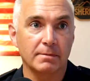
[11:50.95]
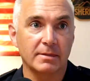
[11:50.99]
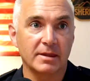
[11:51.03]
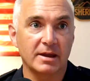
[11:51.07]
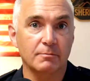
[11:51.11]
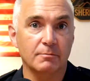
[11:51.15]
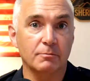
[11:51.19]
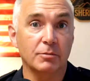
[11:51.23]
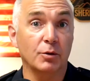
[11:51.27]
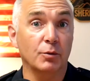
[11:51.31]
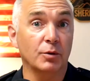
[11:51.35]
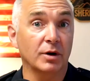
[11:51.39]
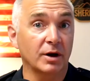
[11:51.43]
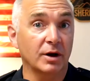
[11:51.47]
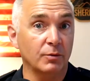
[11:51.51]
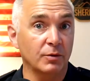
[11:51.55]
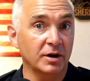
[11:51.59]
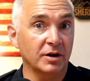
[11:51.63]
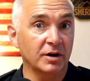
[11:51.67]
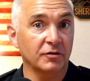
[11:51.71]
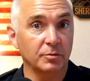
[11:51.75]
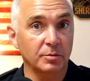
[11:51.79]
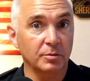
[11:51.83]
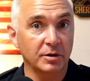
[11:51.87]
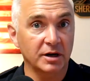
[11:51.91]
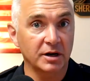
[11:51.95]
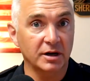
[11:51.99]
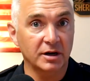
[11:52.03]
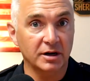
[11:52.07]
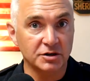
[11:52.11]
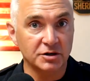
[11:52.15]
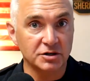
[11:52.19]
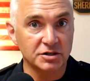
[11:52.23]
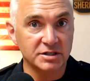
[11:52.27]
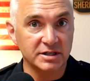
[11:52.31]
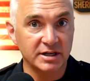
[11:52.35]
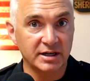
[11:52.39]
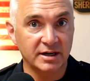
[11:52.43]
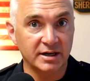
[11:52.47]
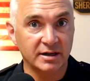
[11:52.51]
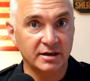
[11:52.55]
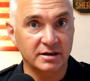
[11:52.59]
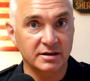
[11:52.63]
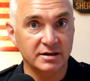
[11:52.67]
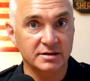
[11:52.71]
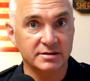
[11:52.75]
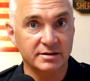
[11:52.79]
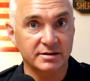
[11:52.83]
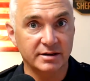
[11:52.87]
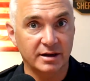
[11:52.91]
But what I want everybody to understand
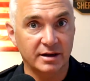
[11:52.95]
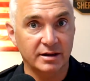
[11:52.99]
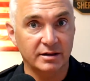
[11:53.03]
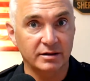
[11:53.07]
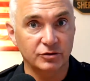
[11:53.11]
is that